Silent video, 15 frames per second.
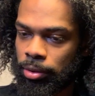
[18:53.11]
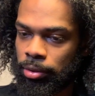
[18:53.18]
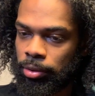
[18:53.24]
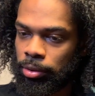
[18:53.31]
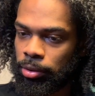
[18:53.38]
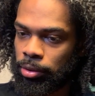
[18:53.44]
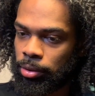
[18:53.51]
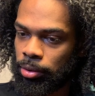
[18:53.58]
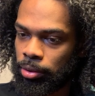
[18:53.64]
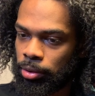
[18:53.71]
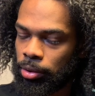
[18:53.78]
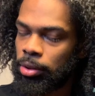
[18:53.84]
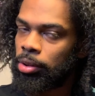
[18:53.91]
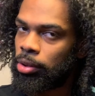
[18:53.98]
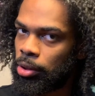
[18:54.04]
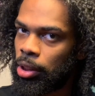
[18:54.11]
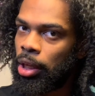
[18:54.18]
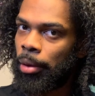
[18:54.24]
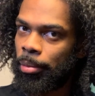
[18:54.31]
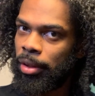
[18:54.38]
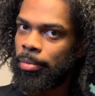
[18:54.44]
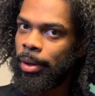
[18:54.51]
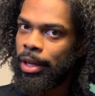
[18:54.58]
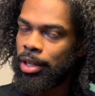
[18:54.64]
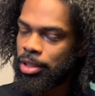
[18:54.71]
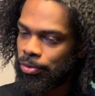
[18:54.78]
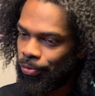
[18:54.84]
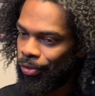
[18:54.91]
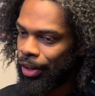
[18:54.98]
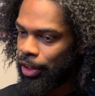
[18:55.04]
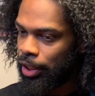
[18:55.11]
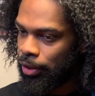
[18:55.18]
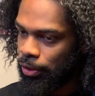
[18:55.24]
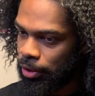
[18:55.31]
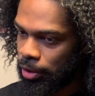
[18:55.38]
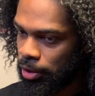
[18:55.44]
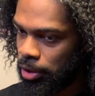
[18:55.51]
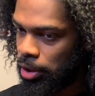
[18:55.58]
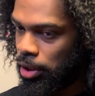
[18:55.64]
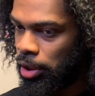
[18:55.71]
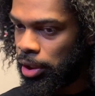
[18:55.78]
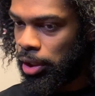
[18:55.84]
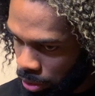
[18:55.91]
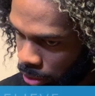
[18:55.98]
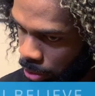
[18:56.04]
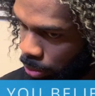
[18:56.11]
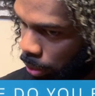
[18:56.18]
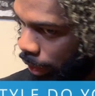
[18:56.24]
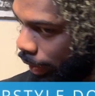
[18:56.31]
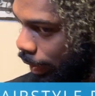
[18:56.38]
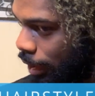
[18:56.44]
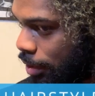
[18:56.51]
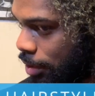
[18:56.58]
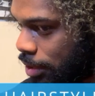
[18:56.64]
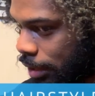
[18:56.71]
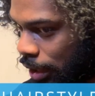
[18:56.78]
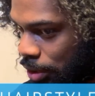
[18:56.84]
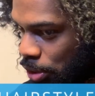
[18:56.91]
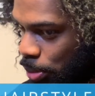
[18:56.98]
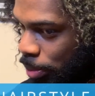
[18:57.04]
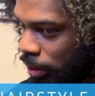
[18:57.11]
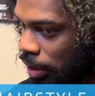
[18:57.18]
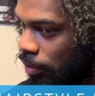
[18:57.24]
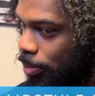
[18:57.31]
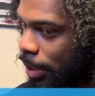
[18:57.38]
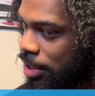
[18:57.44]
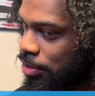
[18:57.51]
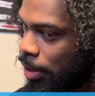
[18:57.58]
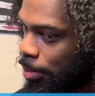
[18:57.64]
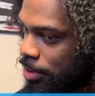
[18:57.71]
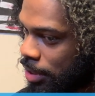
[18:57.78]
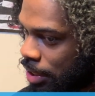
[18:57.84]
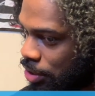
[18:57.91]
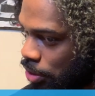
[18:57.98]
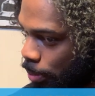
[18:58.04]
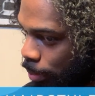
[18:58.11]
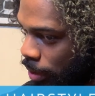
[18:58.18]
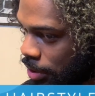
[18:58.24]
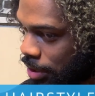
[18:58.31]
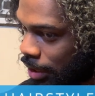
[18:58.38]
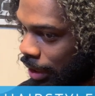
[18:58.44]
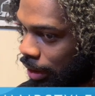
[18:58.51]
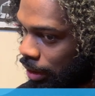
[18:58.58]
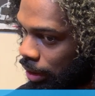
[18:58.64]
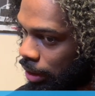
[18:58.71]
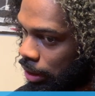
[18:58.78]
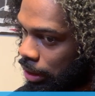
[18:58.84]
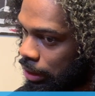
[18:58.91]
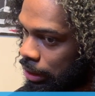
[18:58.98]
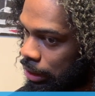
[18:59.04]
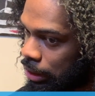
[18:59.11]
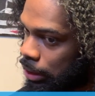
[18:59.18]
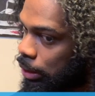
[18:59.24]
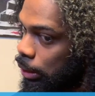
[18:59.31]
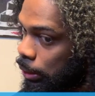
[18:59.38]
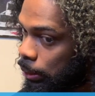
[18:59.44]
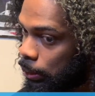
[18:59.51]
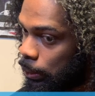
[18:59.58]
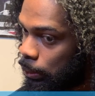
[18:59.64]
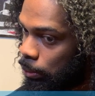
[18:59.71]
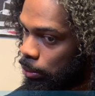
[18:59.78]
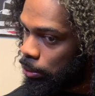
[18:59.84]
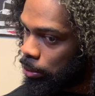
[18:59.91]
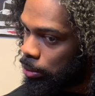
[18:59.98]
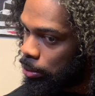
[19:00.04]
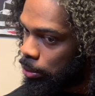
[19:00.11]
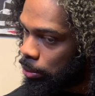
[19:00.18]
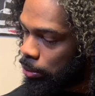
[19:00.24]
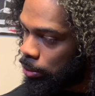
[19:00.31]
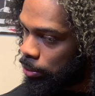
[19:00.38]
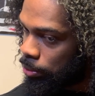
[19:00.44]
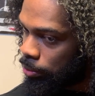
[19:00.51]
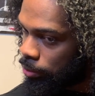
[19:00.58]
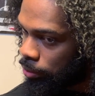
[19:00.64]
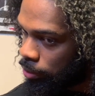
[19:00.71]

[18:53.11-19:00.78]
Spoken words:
I believe my hair is very healthy. What hairstyle do you believe best represents your personality? Ooh.